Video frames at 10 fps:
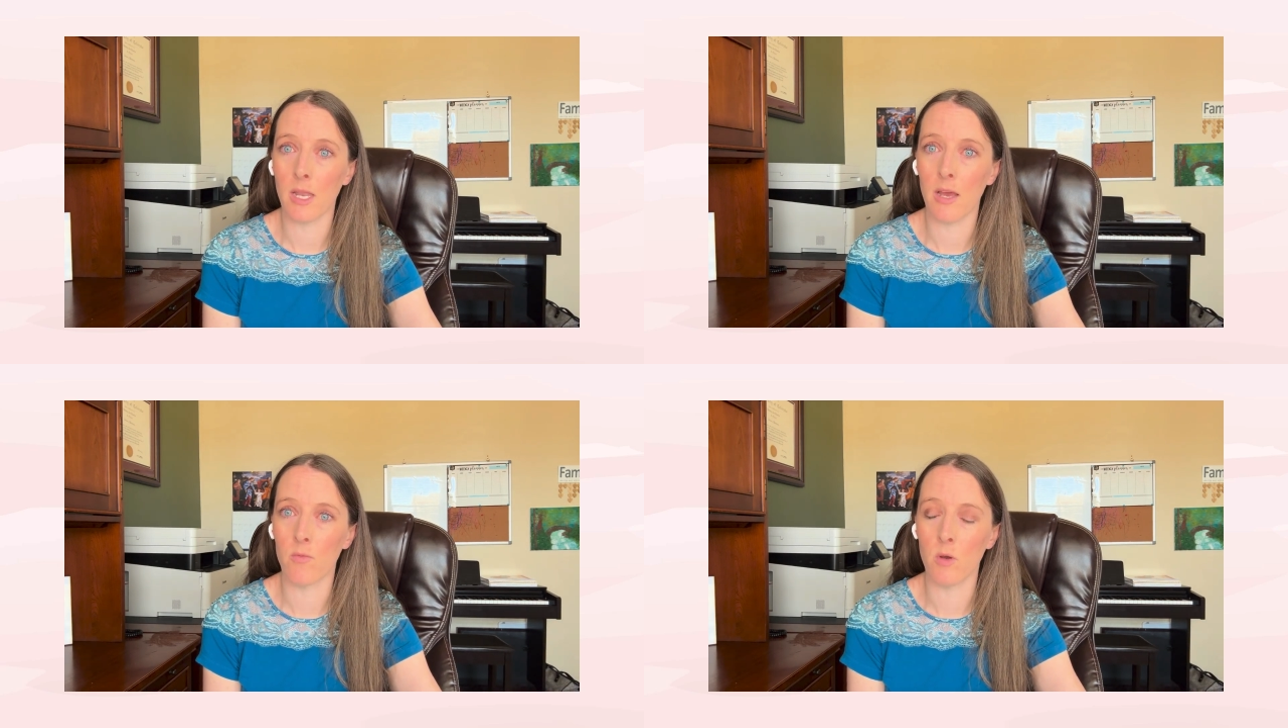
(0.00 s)

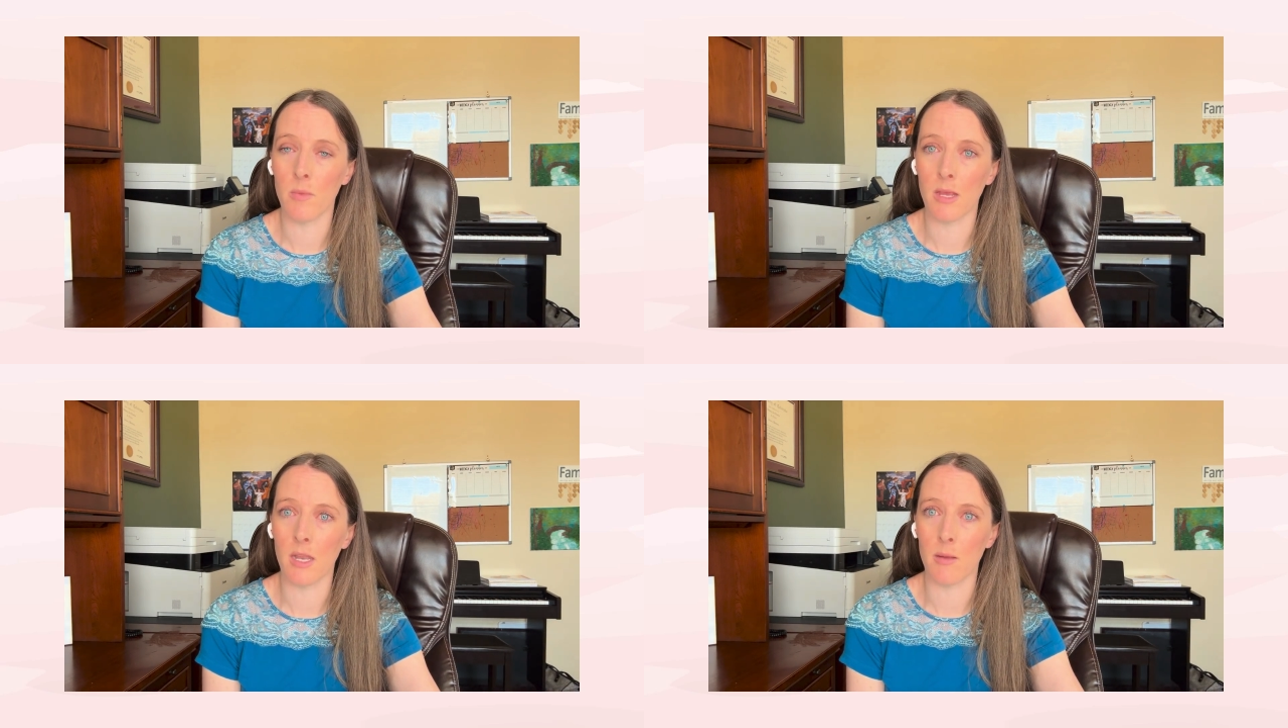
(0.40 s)
have
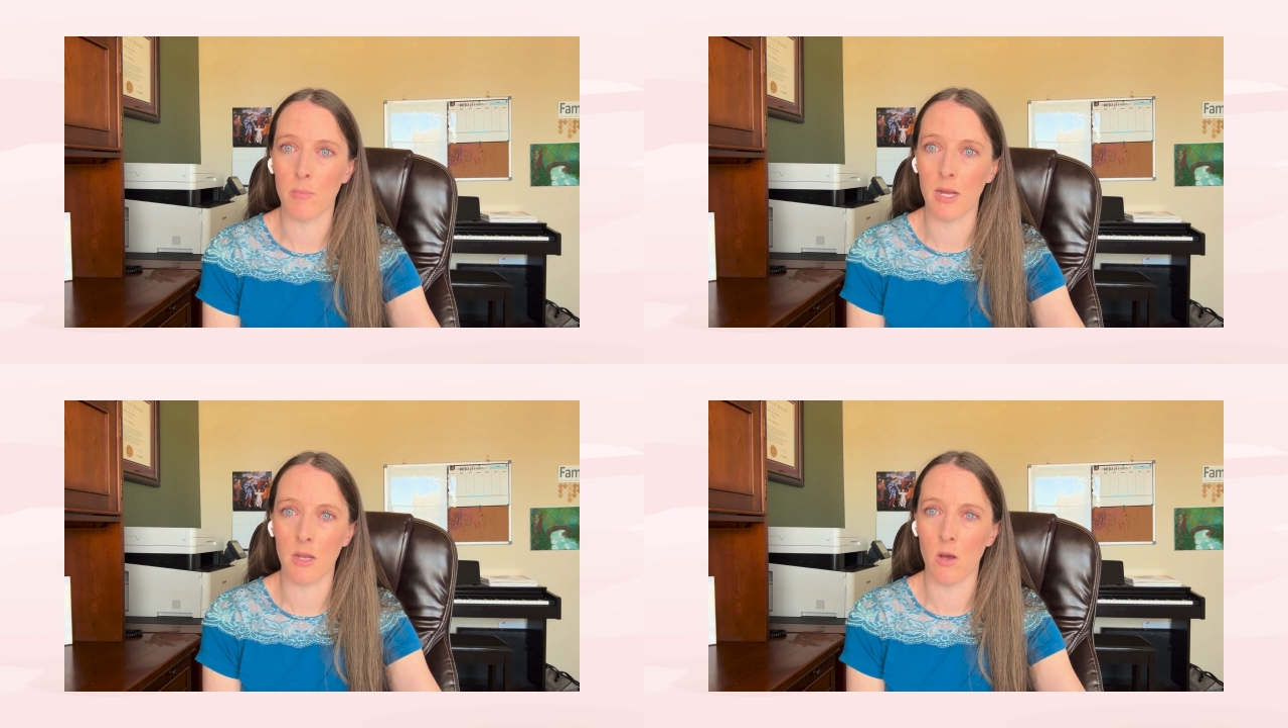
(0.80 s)
women getting
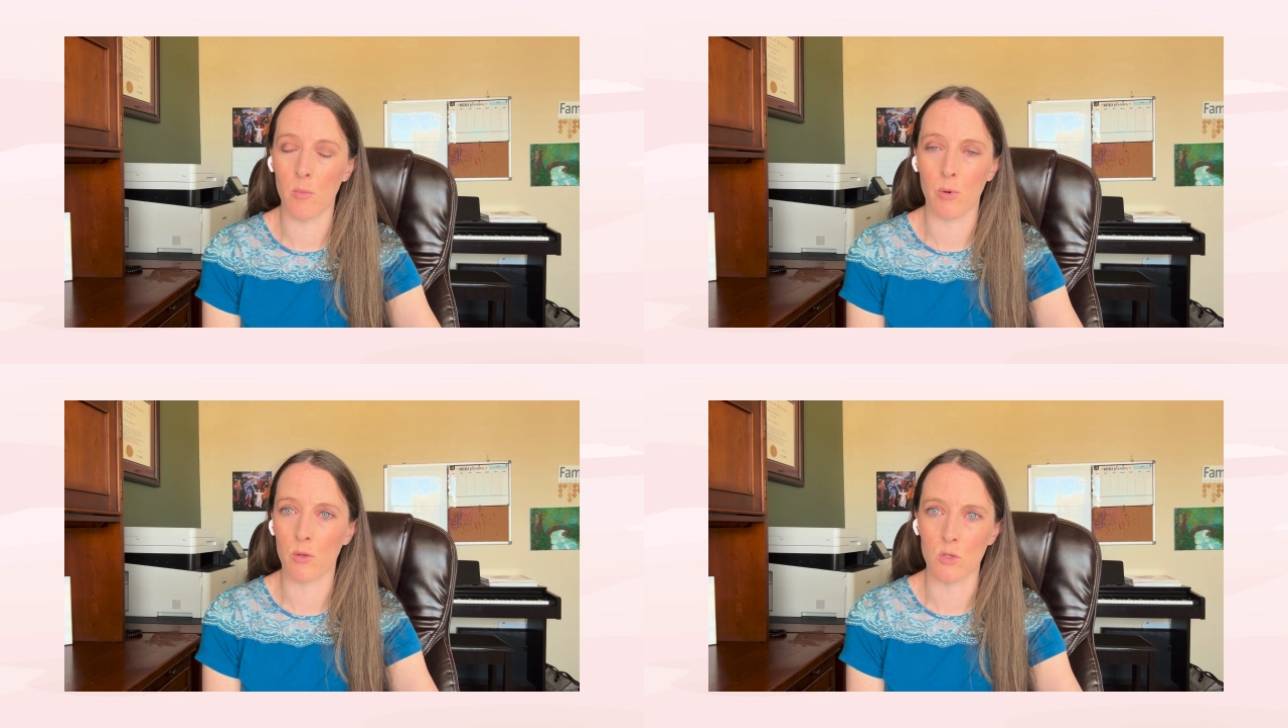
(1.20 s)
pregnant on
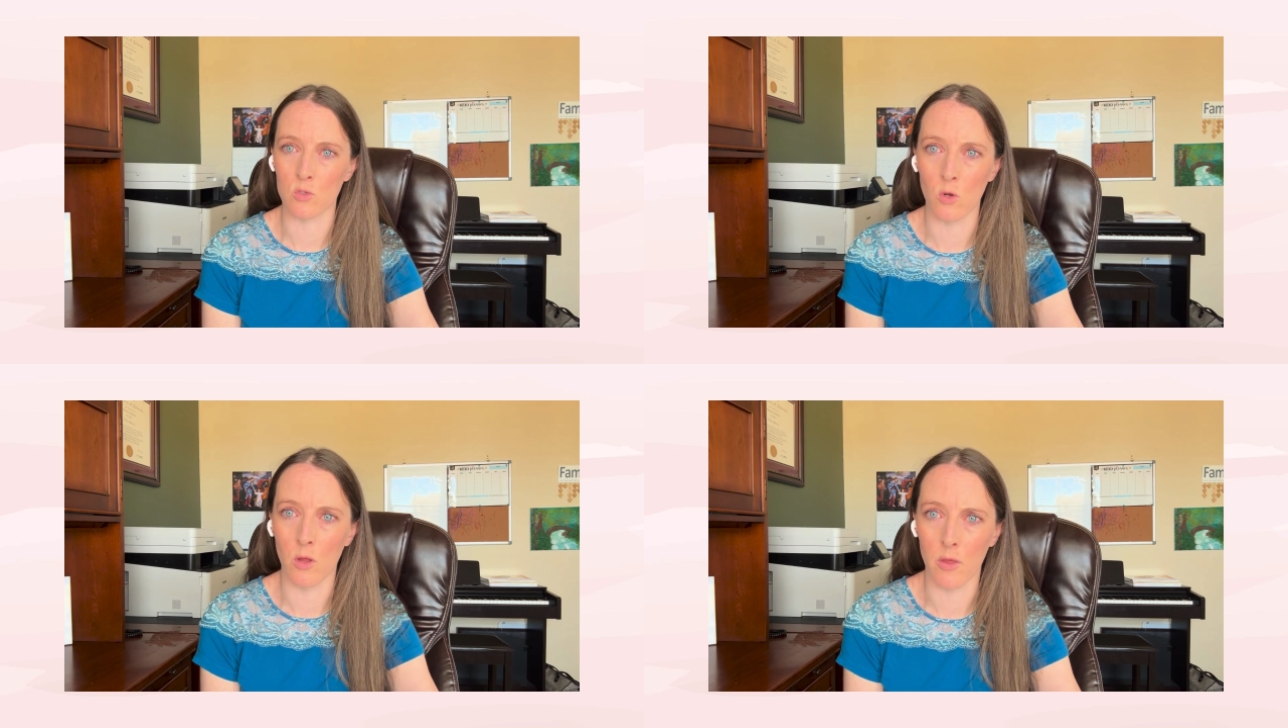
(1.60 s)
birth
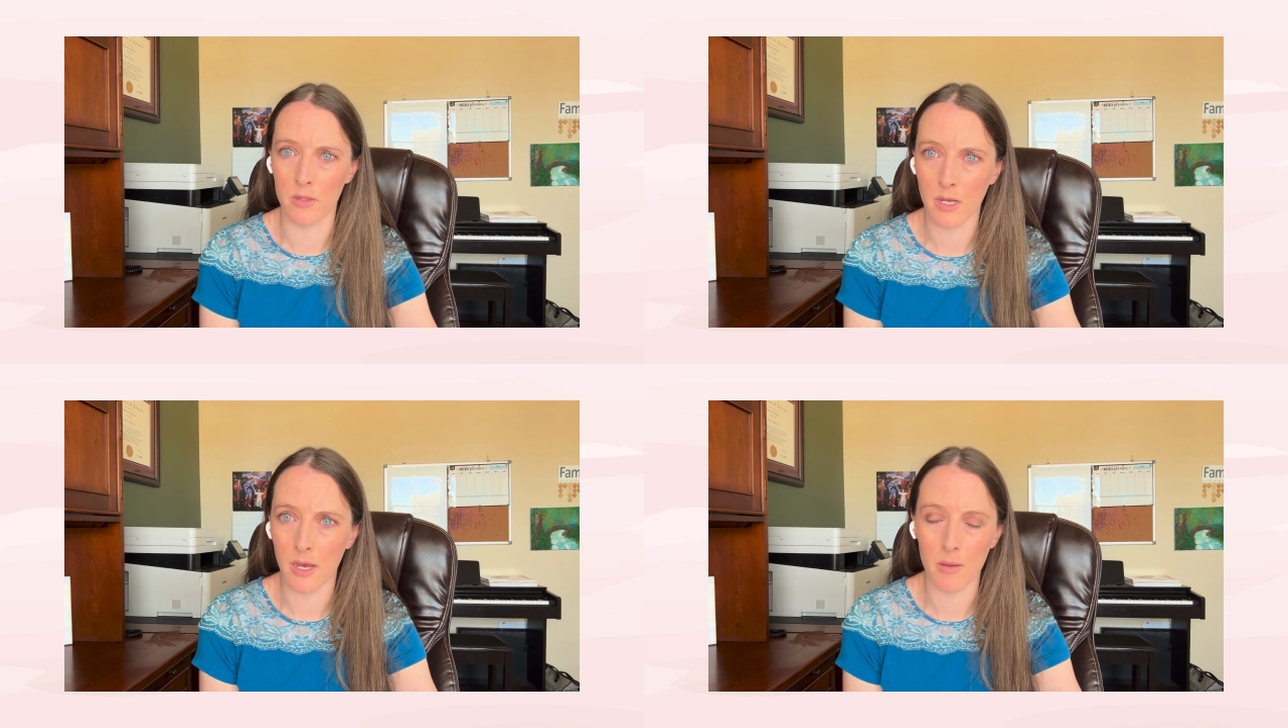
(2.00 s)
control all the
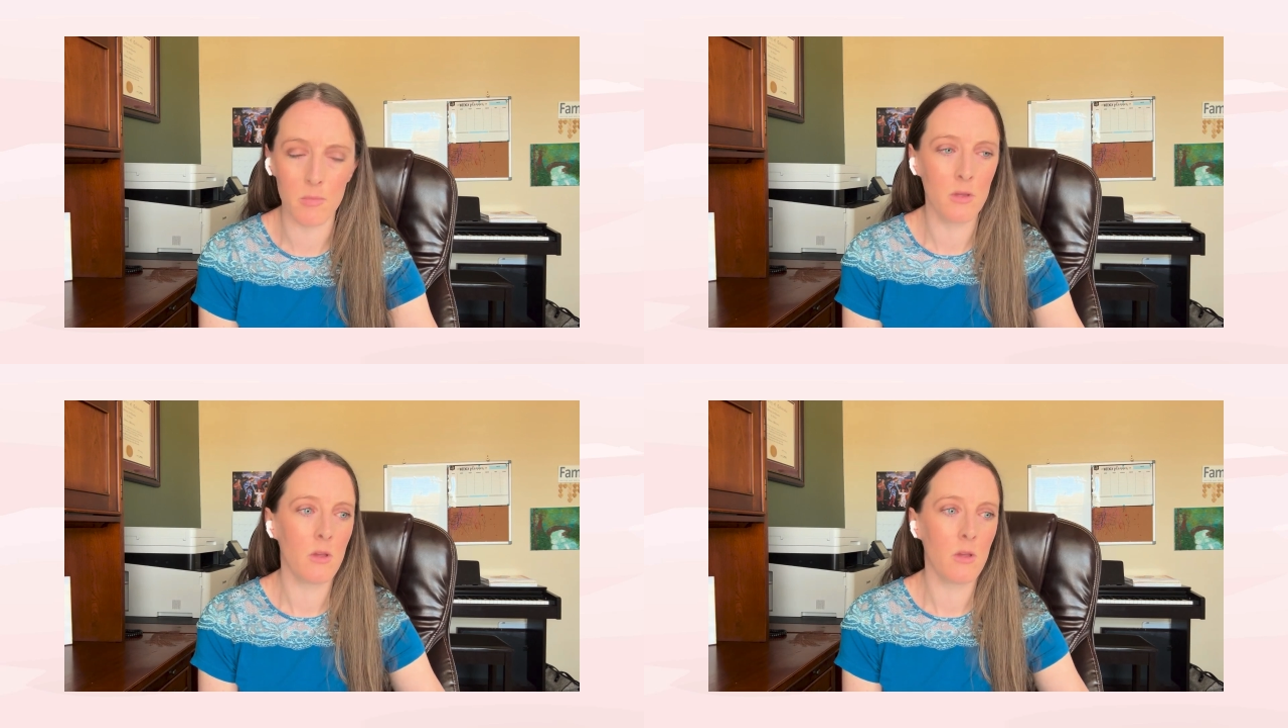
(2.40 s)
time.